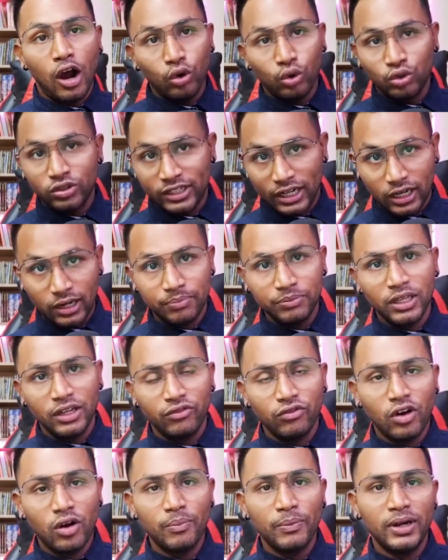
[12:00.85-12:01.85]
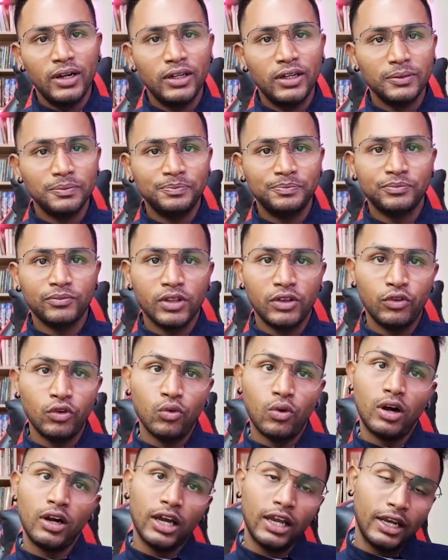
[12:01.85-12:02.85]
how to set up the environment. If you
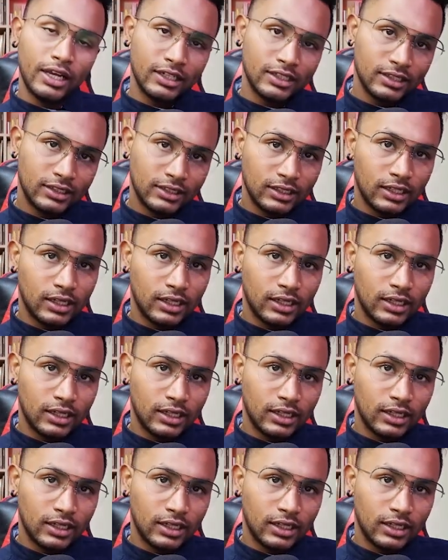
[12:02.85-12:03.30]
want, I can